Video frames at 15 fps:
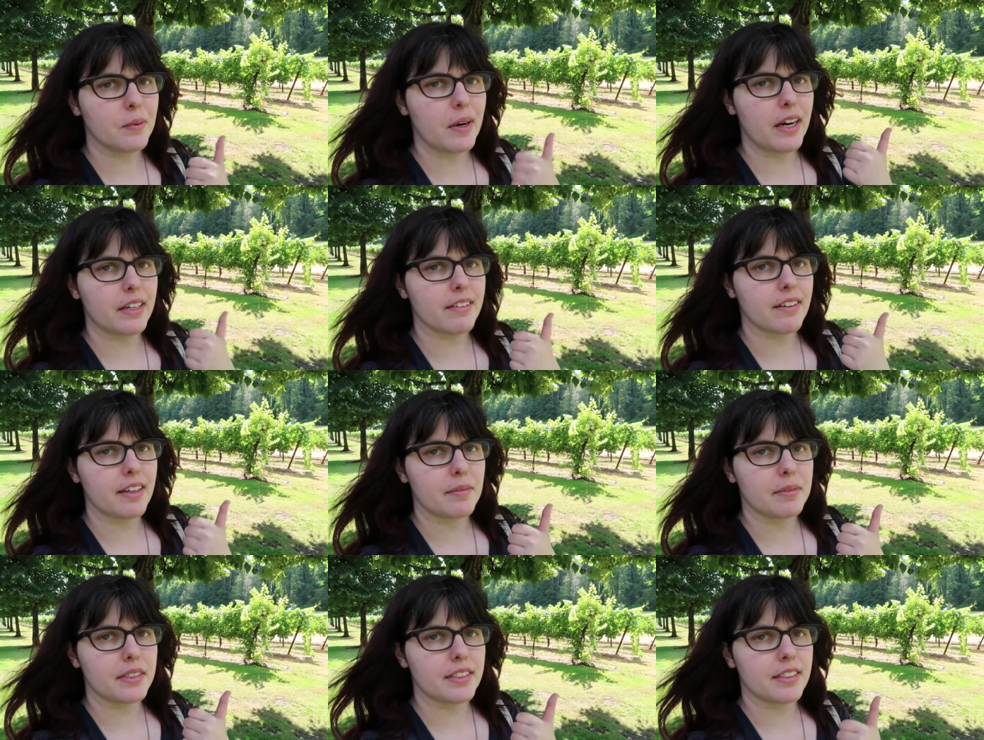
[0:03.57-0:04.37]
wine
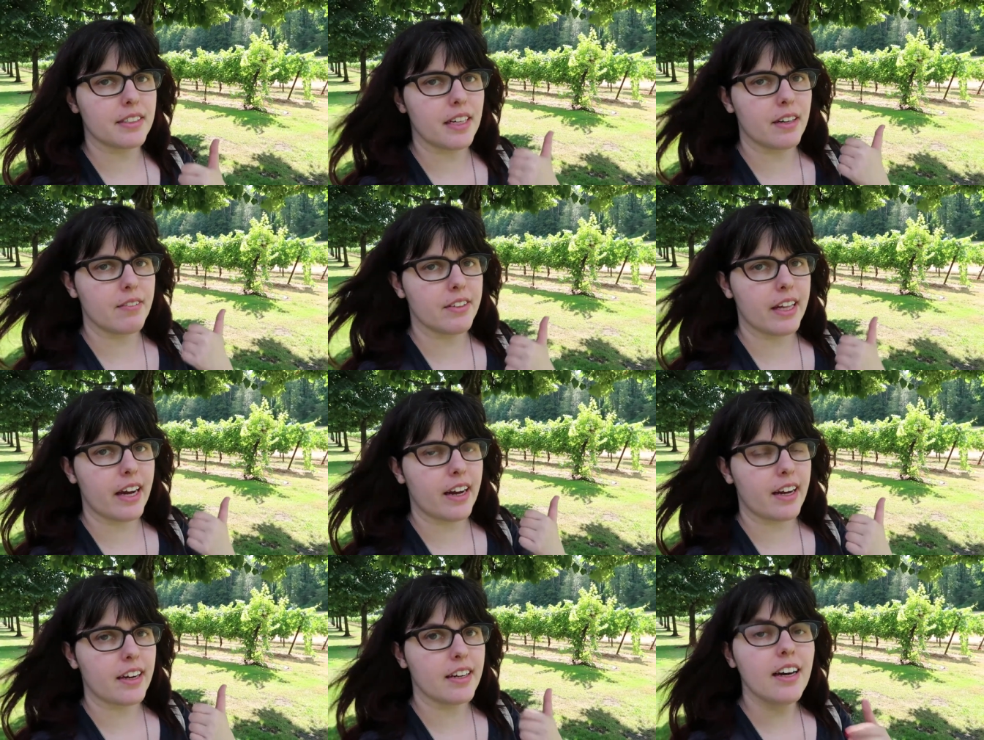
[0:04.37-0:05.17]
grapes over
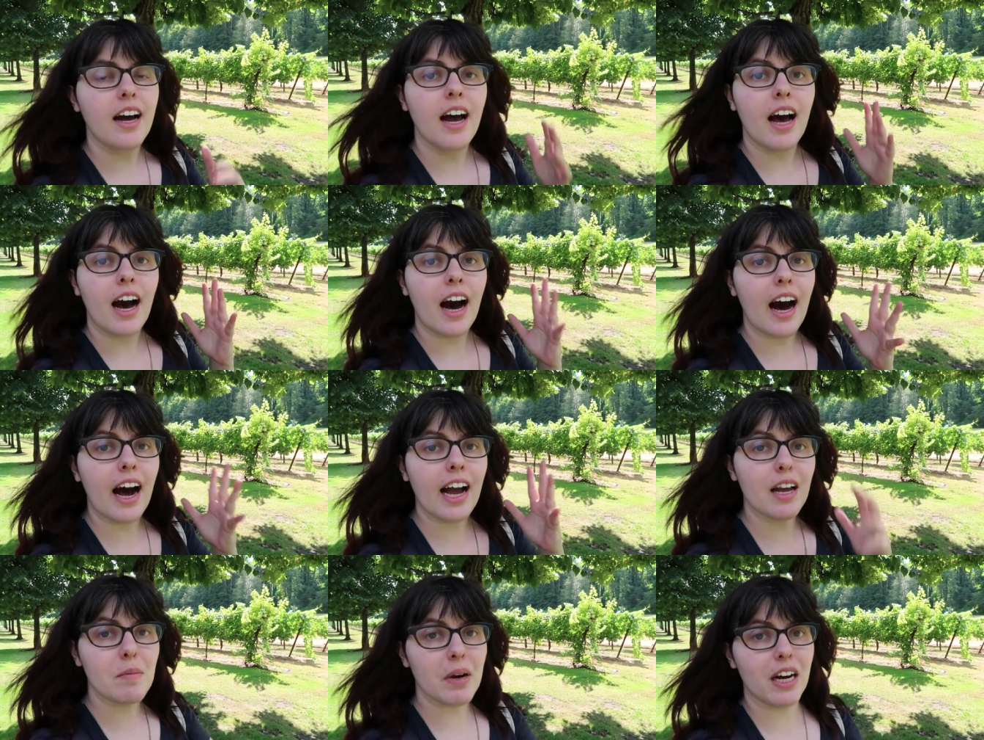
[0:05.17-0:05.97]
there,
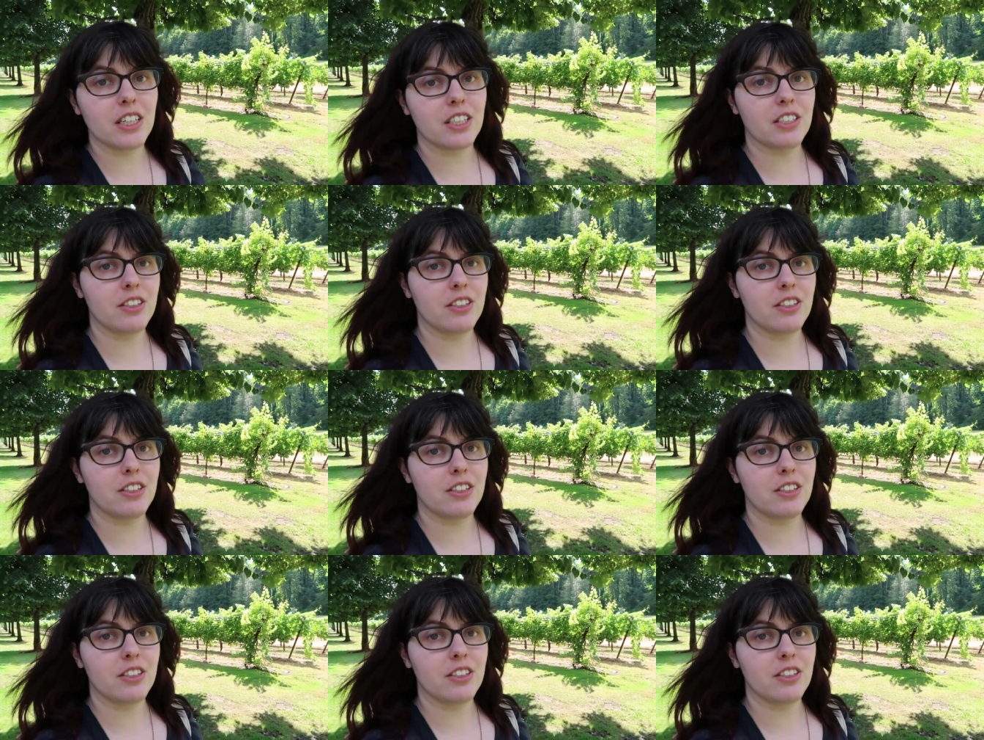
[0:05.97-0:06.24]
I am at